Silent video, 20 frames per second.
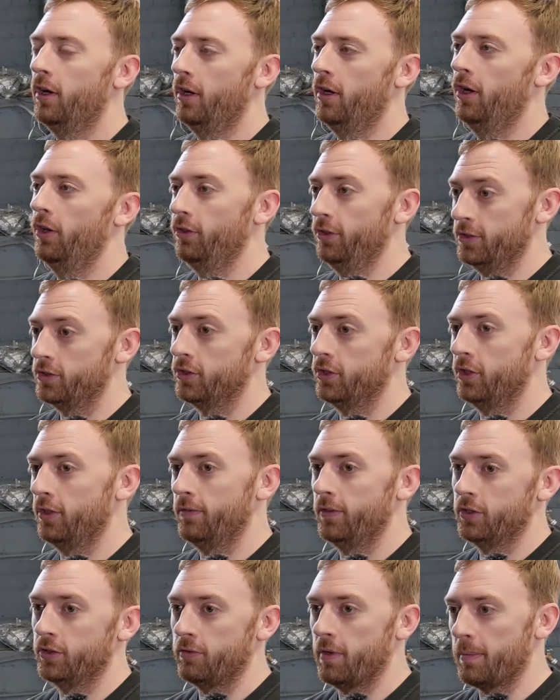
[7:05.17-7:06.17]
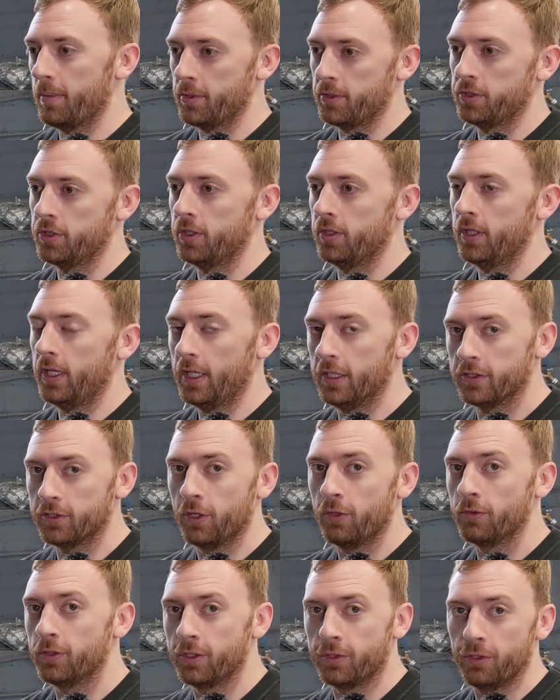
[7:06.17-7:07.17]
on the service of MOT is
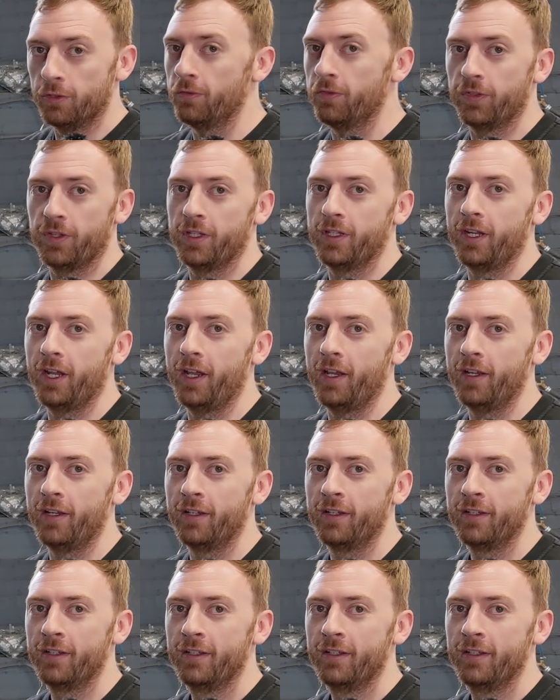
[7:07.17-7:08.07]
only good for the day.